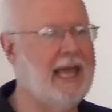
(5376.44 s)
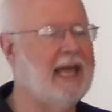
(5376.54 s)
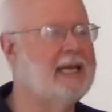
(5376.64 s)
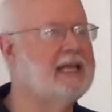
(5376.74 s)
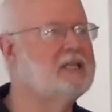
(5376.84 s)

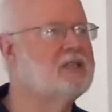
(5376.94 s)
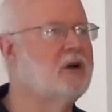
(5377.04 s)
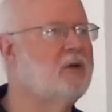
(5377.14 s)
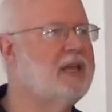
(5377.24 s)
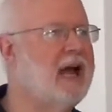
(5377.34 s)
And
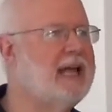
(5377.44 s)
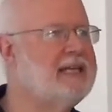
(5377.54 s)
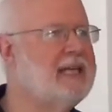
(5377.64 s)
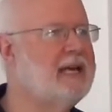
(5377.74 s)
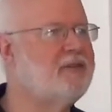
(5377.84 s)
so the
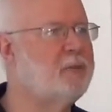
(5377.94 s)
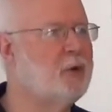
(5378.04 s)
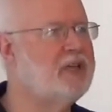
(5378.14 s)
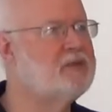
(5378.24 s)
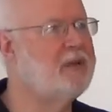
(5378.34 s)
idea of a
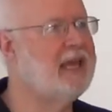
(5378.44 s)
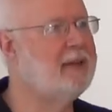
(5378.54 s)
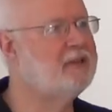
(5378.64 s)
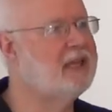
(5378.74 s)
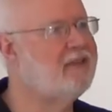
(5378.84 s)
priest
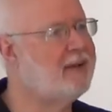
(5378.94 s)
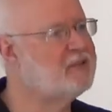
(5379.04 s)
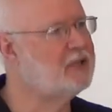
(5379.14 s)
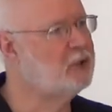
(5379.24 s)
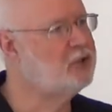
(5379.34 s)
being able to give
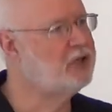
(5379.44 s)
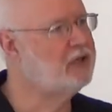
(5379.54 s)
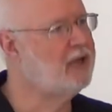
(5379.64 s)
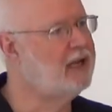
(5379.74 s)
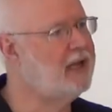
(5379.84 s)
absolution
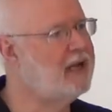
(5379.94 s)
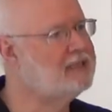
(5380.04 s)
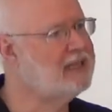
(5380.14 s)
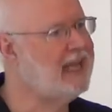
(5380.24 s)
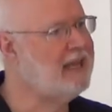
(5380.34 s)
in
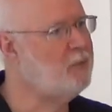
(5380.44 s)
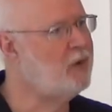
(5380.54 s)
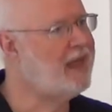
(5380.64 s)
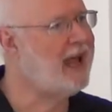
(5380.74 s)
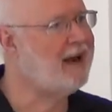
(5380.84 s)
God's name
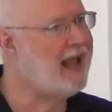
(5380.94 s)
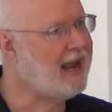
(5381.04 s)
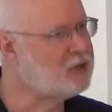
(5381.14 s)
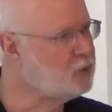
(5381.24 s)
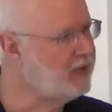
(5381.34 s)
without
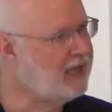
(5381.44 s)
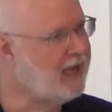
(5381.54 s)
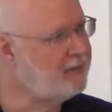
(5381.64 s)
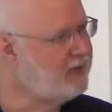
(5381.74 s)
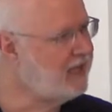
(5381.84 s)
actually
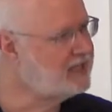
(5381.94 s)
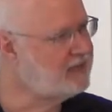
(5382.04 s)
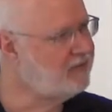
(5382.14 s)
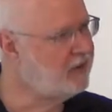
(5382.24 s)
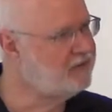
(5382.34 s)
God being as
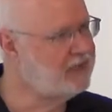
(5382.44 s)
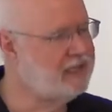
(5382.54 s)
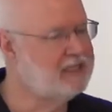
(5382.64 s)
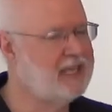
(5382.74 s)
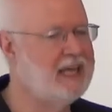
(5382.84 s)
involved in
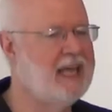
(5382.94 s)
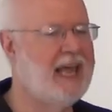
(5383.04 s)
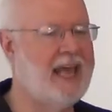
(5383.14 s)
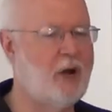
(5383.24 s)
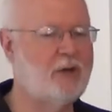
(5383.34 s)
it,
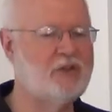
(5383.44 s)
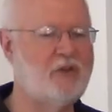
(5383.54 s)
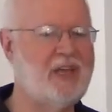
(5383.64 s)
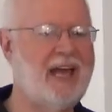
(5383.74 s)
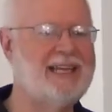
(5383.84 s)
and
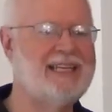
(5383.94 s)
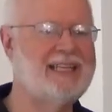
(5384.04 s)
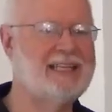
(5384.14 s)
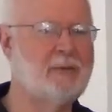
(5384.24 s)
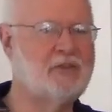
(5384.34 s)
also the
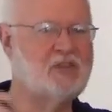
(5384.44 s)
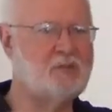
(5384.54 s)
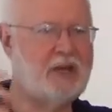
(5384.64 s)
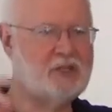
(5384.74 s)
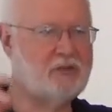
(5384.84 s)
idea that there was a
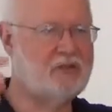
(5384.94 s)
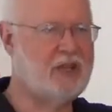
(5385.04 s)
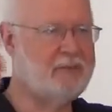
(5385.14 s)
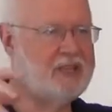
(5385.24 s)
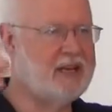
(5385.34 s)
special
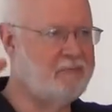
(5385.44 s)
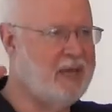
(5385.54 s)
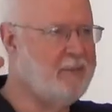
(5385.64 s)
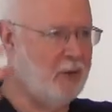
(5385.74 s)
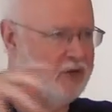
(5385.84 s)
subset
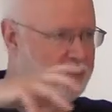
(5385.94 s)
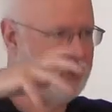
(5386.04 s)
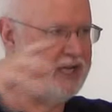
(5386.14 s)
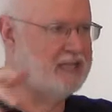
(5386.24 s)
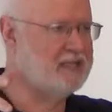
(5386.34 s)
of people, the
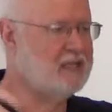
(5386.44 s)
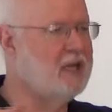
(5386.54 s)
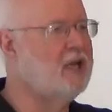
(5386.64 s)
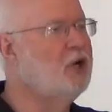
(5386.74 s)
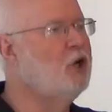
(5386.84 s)

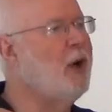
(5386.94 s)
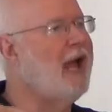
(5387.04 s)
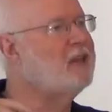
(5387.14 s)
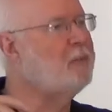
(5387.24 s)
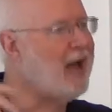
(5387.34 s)
priests, who
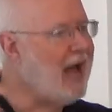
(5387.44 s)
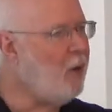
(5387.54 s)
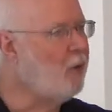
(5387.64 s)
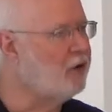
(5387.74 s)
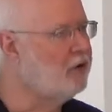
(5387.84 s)
had the
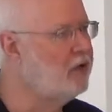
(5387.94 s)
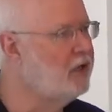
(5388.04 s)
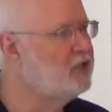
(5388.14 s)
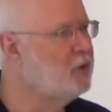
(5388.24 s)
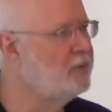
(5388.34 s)
power
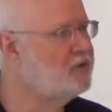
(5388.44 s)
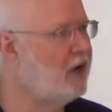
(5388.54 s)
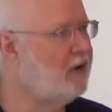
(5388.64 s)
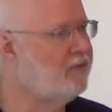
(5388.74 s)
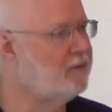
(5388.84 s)
to
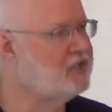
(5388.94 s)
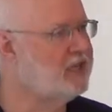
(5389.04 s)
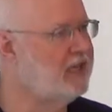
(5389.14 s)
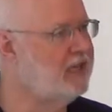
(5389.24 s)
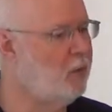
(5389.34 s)
absolve from
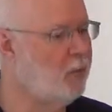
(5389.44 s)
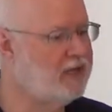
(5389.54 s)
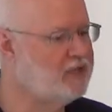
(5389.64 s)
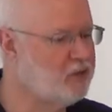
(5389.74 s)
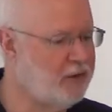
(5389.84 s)
sin.
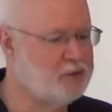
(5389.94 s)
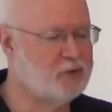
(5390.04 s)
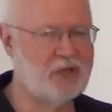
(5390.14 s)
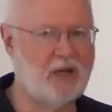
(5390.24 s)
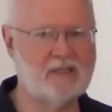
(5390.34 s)
When
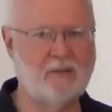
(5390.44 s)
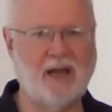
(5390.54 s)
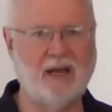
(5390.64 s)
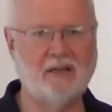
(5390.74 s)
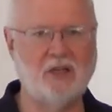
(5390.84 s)
Scripture talks
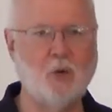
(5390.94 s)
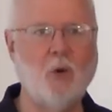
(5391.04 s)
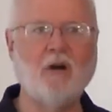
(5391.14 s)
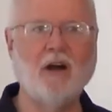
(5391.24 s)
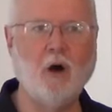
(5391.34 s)
about
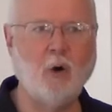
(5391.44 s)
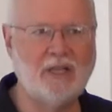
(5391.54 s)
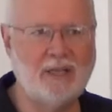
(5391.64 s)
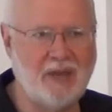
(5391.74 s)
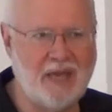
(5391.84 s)
you are a
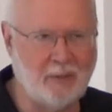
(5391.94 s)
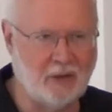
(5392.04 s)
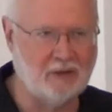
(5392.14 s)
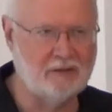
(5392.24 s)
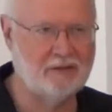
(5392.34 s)
holy
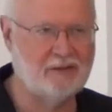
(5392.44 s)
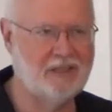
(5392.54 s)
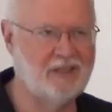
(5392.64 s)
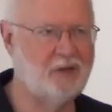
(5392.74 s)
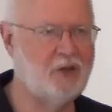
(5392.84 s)
people,
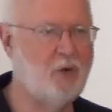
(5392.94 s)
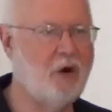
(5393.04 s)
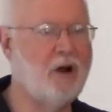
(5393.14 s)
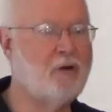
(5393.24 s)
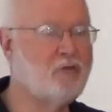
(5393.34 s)
you, know, you
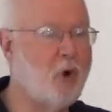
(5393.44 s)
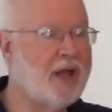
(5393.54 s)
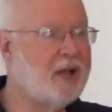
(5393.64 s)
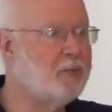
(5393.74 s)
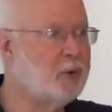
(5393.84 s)
are a
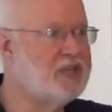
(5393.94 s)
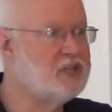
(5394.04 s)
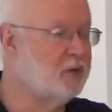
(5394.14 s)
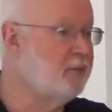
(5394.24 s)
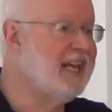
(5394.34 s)
royal
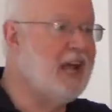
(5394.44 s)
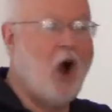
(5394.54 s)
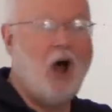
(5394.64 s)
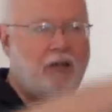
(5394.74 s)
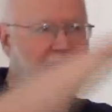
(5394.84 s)
priesthood, meaning
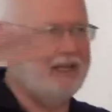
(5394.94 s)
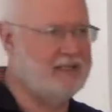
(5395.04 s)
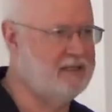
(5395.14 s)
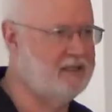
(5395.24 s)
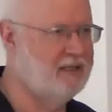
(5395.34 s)
all of
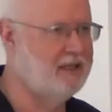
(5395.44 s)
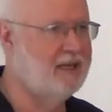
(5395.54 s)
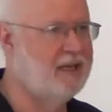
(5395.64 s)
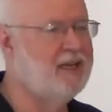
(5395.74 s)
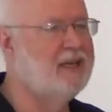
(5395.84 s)
us
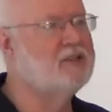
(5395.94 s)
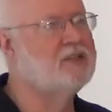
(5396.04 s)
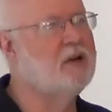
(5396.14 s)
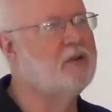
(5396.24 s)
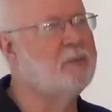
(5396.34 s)

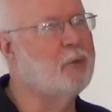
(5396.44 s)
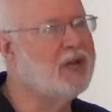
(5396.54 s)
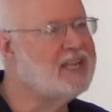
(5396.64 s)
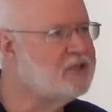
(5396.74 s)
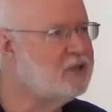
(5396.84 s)
so the
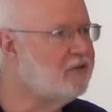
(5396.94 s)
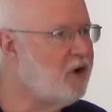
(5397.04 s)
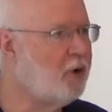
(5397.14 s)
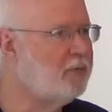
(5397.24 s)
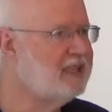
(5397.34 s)
priesthood of
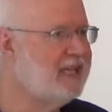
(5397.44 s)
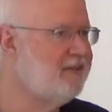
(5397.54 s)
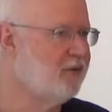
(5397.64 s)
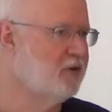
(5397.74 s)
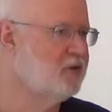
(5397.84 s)
all
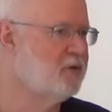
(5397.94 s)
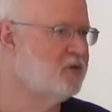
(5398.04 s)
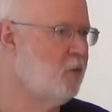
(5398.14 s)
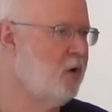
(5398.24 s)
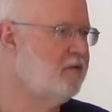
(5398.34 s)
believers
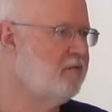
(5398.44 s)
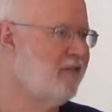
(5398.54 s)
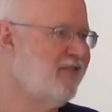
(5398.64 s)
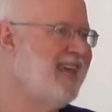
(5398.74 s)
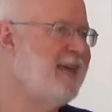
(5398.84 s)
was one of
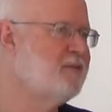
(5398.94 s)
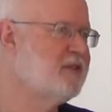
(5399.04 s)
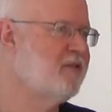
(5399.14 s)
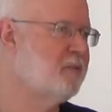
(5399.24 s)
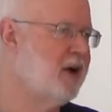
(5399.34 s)
the themes
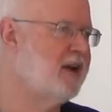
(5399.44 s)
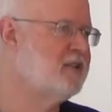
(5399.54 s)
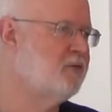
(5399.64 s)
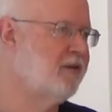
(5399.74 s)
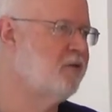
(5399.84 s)
of the
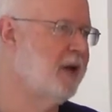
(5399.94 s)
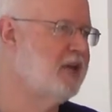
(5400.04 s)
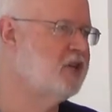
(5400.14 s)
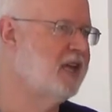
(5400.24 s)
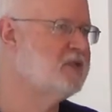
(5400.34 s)
Protestant Reformation.